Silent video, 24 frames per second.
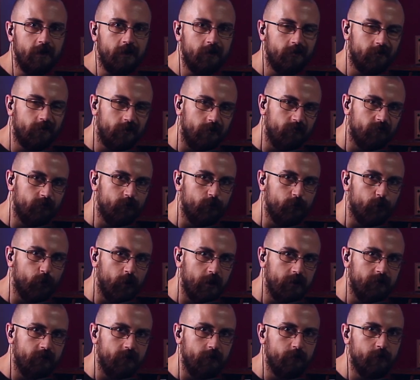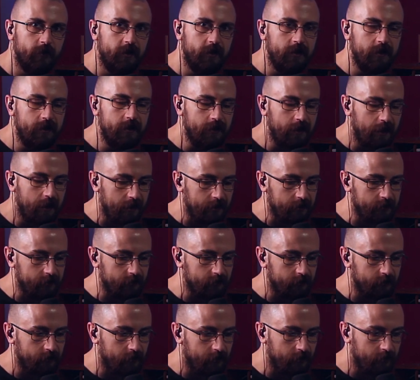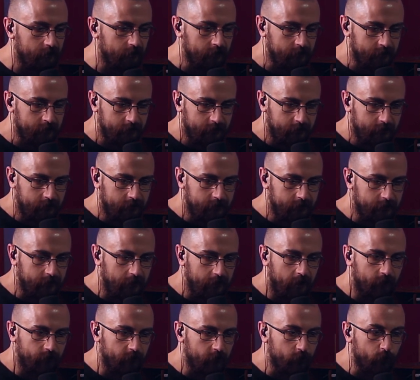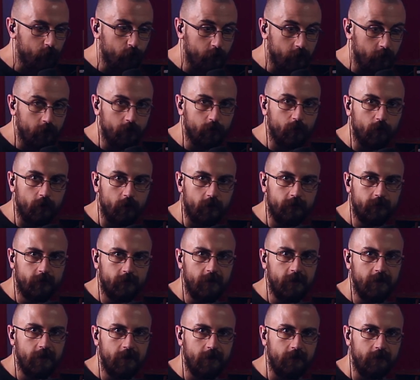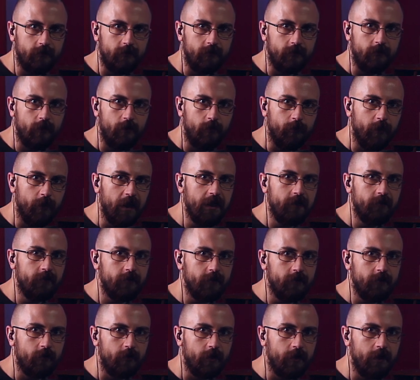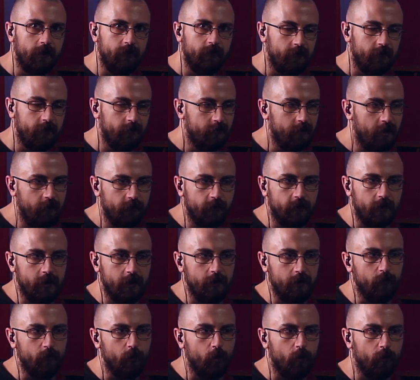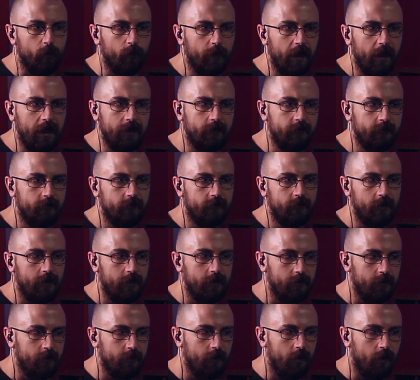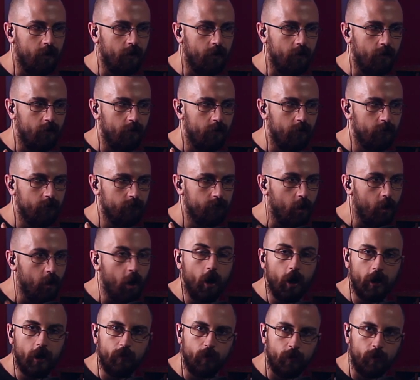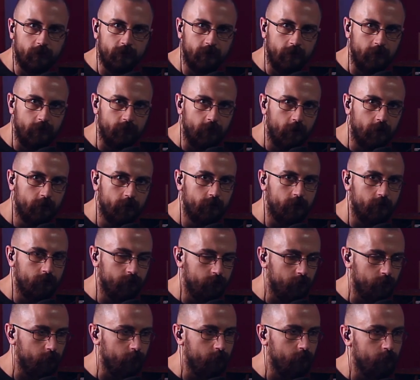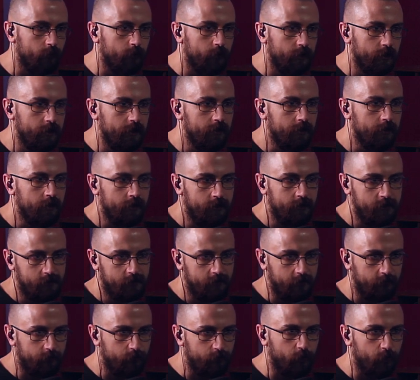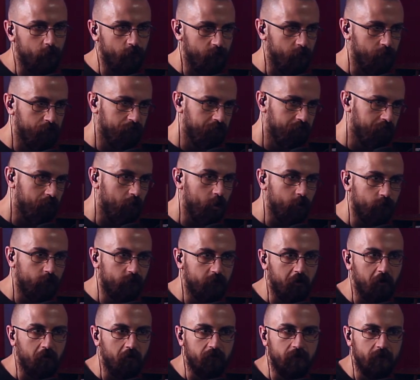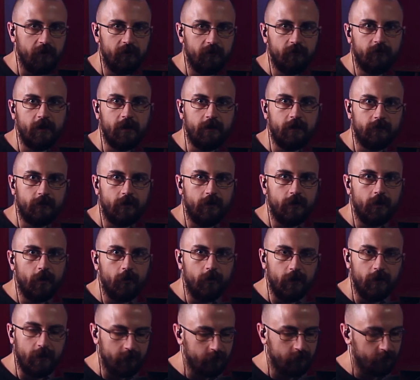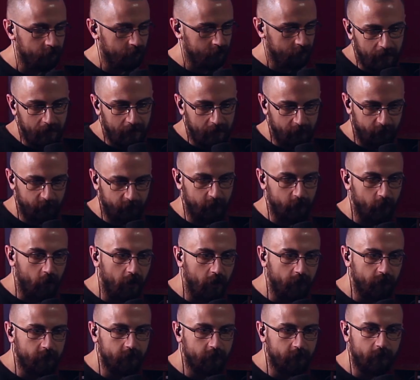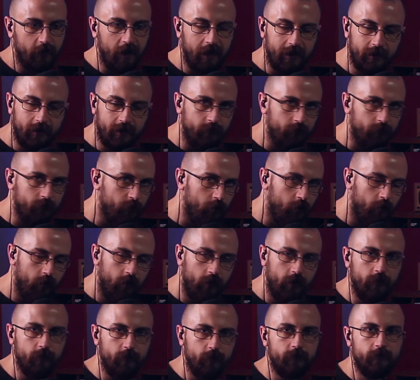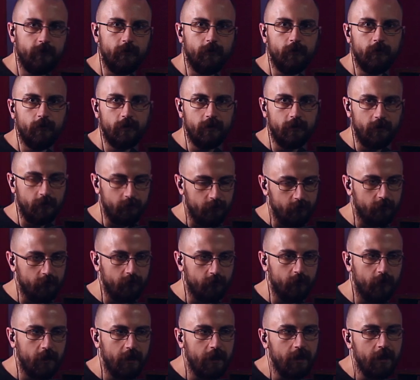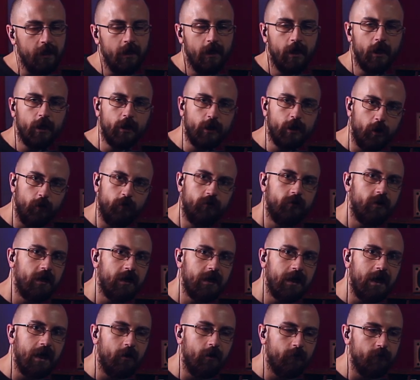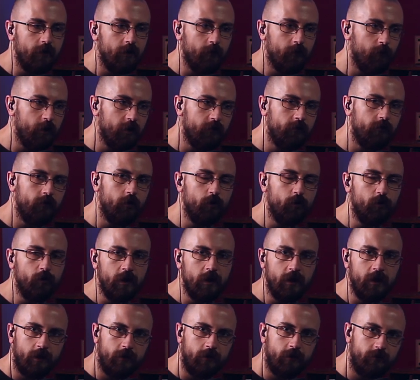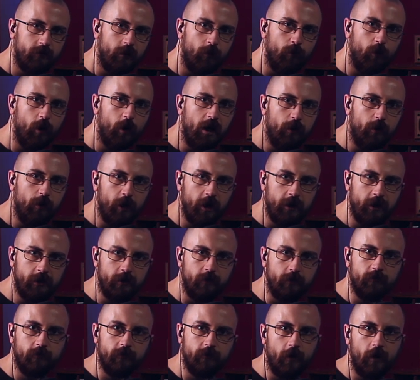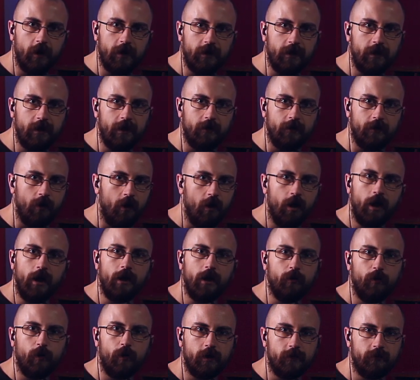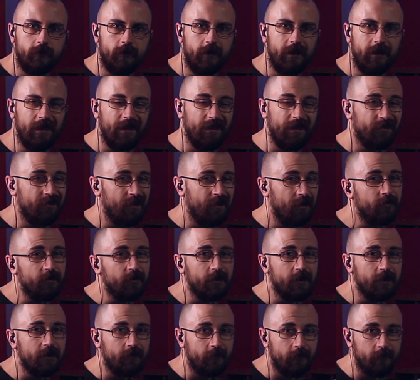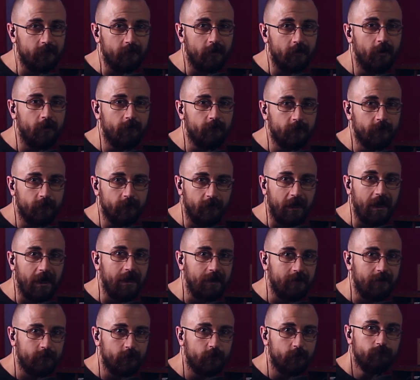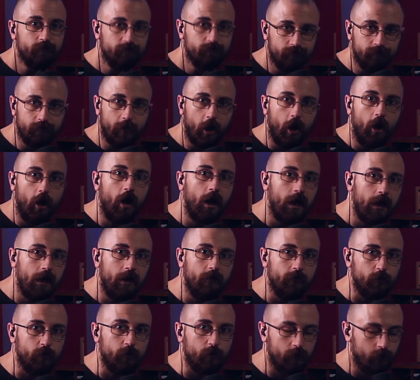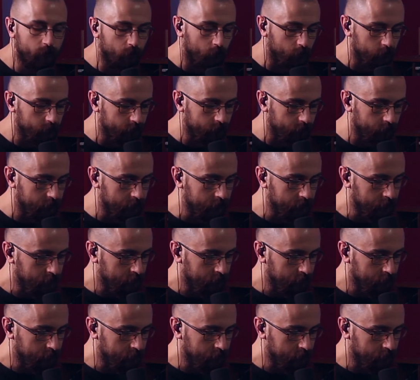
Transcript: It's in 480p, and yeah, the audio quality isn't amazing on it. There's definitely more bass in a higher quality version of the recording. That's one of the most obvious things I noticed. If you like this track, if you've not heard it before and you enjoy it, go check out the original somewhere where you can find it in higher quality. It definitely deserves that higher level quality.